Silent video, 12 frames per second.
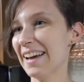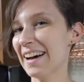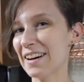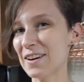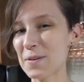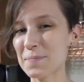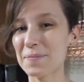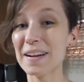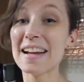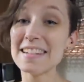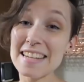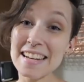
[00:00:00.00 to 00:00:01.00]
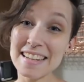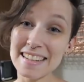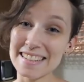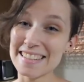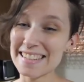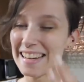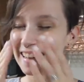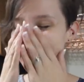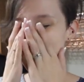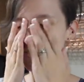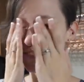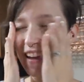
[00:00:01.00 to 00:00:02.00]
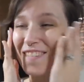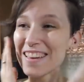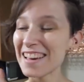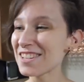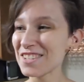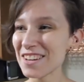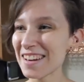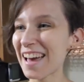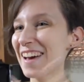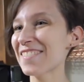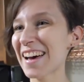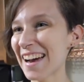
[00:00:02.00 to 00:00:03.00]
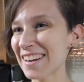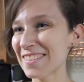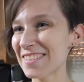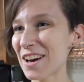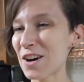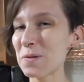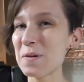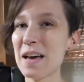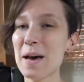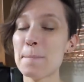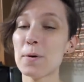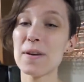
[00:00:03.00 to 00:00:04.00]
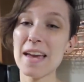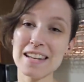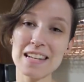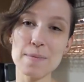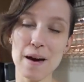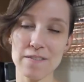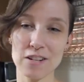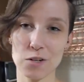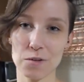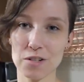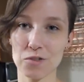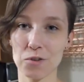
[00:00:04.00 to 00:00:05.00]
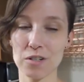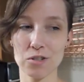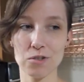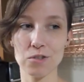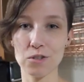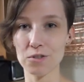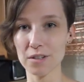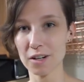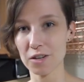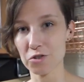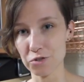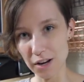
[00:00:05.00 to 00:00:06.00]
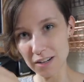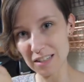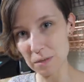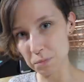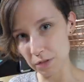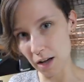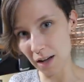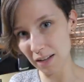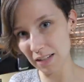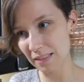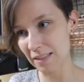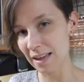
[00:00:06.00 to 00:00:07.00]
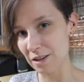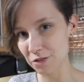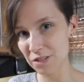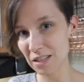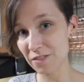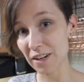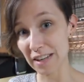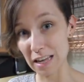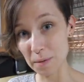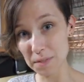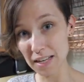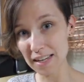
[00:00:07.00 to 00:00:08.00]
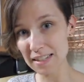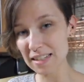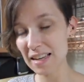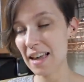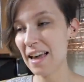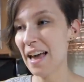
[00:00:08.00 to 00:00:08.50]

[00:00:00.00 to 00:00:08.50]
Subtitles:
But I didn't! Maybe I should have, I don't know. But we ended up having to resort to using our truck to block the entrance of our campsite.